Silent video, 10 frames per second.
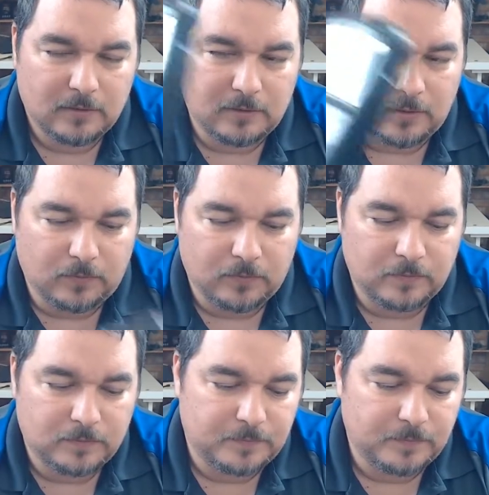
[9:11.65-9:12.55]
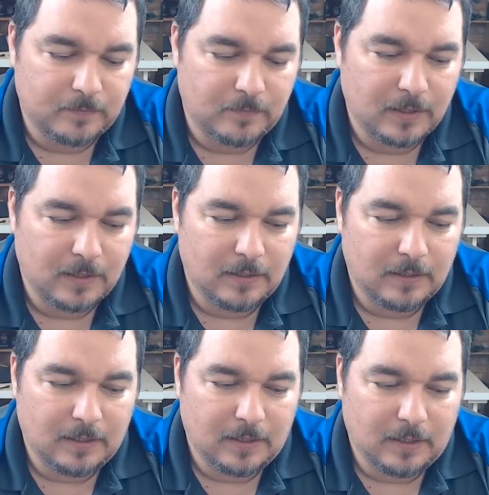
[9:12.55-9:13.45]
So
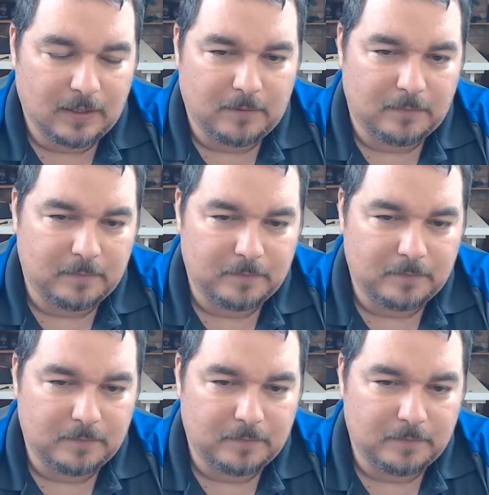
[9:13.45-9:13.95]
um,